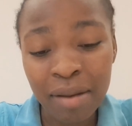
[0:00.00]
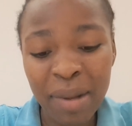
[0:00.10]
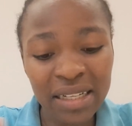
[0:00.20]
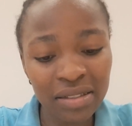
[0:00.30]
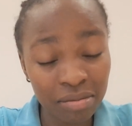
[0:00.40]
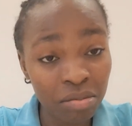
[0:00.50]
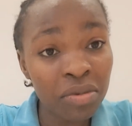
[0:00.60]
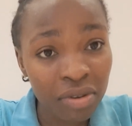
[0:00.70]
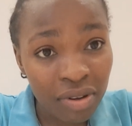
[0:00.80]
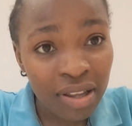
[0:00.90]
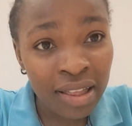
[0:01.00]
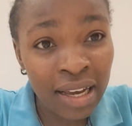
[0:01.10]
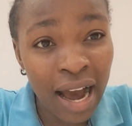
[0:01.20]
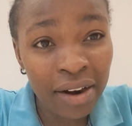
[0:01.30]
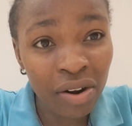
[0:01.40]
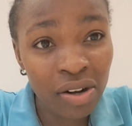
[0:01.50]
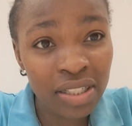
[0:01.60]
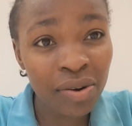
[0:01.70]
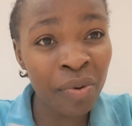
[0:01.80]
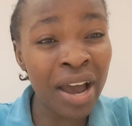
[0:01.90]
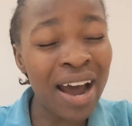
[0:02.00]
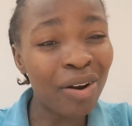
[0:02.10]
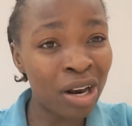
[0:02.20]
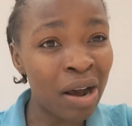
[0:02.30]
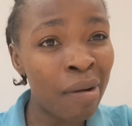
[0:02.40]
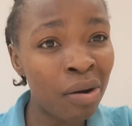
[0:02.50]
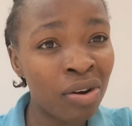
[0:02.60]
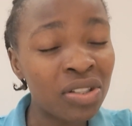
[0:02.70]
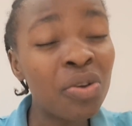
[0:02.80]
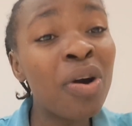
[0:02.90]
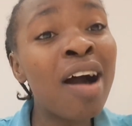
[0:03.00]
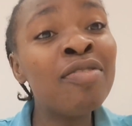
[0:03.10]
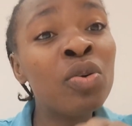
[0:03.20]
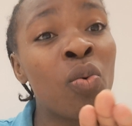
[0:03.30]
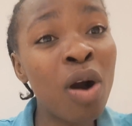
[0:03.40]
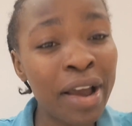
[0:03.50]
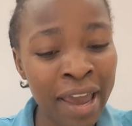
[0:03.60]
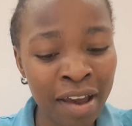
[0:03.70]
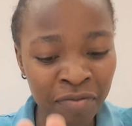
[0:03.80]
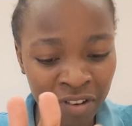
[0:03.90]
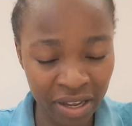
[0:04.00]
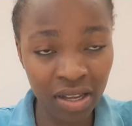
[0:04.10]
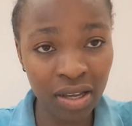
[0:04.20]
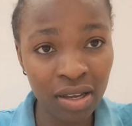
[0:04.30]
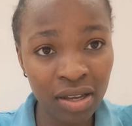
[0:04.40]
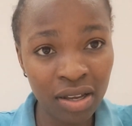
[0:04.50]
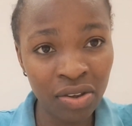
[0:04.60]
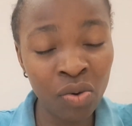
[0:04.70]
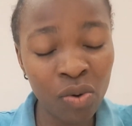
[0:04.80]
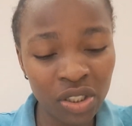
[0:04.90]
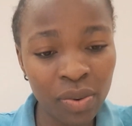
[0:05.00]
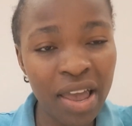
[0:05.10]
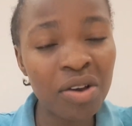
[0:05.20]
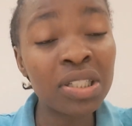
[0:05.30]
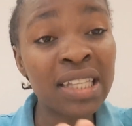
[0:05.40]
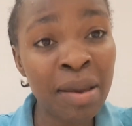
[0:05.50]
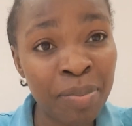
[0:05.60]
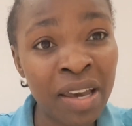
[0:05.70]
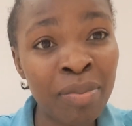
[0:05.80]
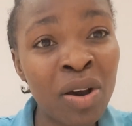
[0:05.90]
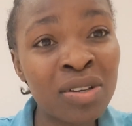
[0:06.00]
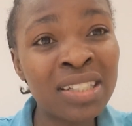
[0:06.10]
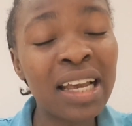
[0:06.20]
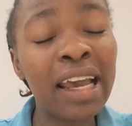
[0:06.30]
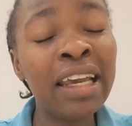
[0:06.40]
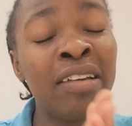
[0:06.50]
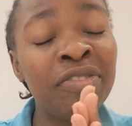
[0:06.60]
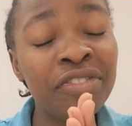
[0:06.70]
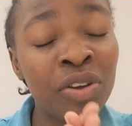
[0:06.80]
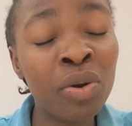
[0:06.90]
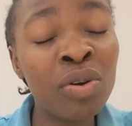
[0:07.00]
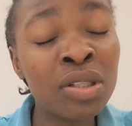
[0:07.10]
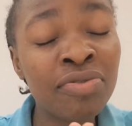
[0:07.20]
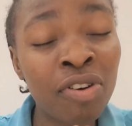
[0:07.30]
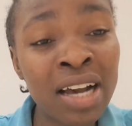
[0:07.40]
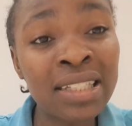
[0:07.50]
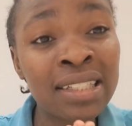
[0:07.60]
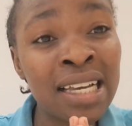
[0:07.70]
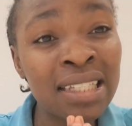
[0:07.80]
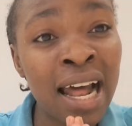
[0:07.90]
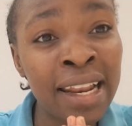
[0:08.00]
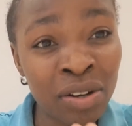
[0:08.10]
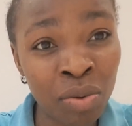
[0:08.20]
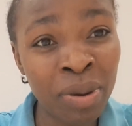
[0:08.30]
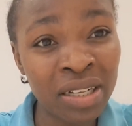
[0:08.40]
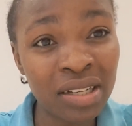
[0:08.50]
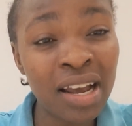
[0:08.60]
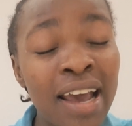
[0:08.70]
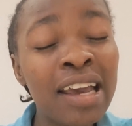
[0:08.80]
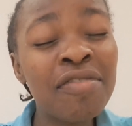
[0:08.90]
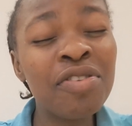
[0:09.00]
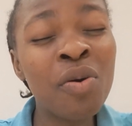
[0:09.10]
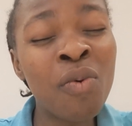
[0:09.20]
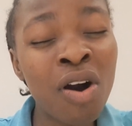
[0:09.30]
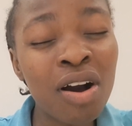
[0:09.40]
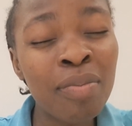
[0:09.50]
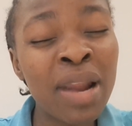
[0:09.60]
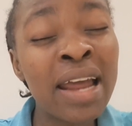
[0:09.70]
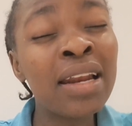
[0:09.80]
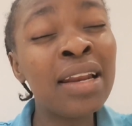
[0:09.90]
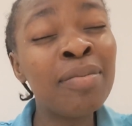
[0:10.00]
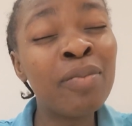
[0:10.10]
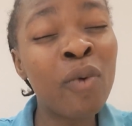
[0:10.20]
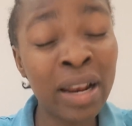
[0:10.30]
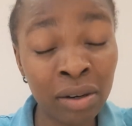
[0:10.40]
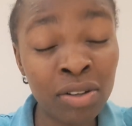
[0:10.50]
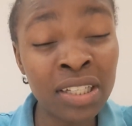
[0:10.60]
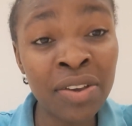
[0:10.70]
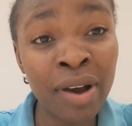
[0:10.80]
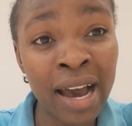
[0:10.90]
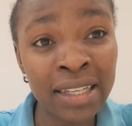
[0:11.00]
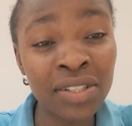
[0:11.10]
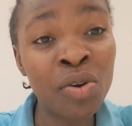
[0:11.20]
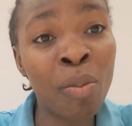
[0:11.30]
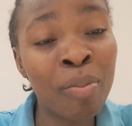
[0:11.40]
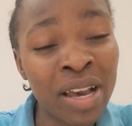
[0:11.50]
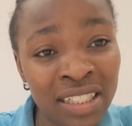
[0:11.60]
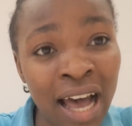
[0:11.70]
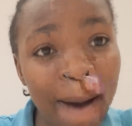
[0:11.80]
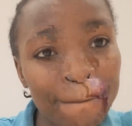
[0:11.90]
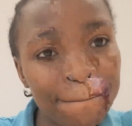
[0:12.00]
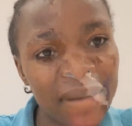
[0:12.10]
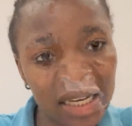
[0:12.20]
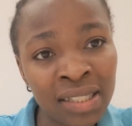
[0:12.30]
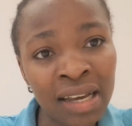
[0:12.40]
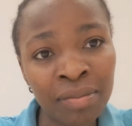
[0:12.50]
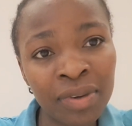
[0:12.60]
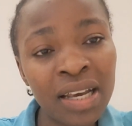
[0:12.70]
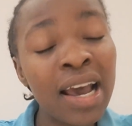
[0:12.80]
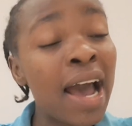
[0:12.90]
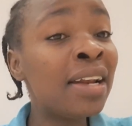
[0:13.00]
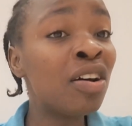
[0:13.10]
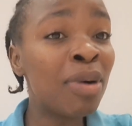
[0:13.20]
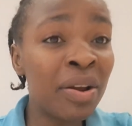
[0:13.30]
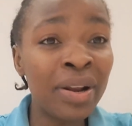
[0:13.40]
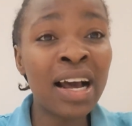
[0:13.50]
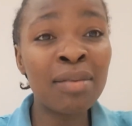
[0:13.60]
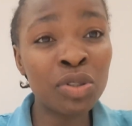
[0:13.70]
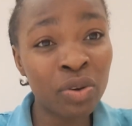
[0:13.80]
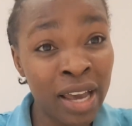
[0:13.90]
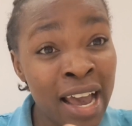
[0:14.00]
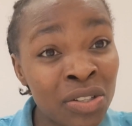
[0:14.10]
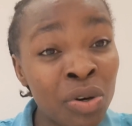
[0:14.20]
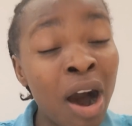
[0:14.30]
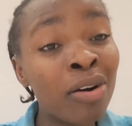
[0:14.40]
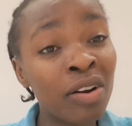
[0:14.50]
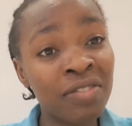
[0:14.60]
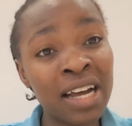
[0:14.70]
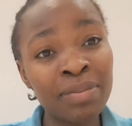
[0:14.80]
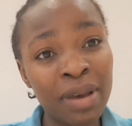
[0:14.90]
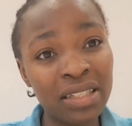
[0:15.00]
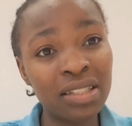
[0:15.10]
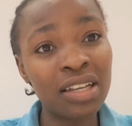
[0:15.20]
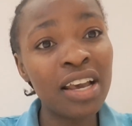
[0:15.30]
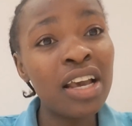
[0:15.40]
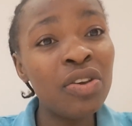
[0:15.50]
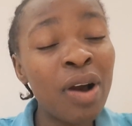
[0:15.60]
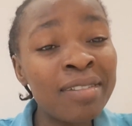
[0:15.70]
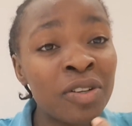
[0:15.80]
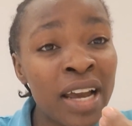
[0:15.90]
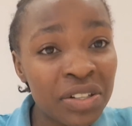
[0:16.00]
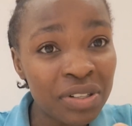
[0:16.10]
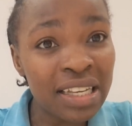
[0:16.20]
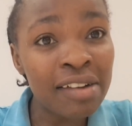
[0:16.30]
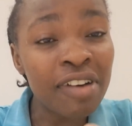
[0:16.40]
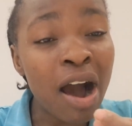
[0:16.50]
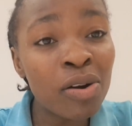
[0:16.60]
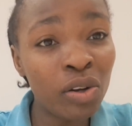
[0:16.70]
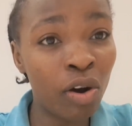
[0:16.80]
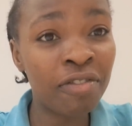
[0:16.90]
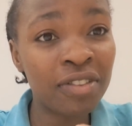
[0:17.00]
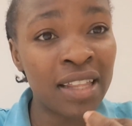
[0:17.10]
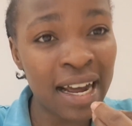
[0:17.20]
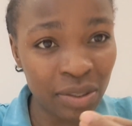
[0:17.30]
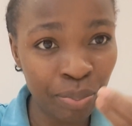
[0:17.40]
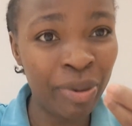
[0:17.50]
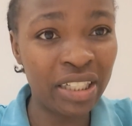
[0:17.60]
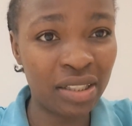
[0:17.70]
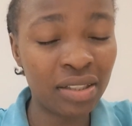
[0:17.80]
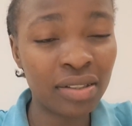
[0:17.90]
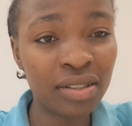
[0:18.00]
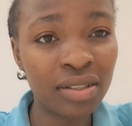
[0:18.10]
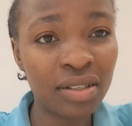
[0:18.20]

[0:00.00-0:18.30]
But they are not. We are on our own. So you have to walk carefully. You watch where you're stepping, because if you lose focus just a little bit, if you walk blindly while closing your eyes, you mess up big time. And nobody will come to get you out of that mess. You have to get yourself out of that mess.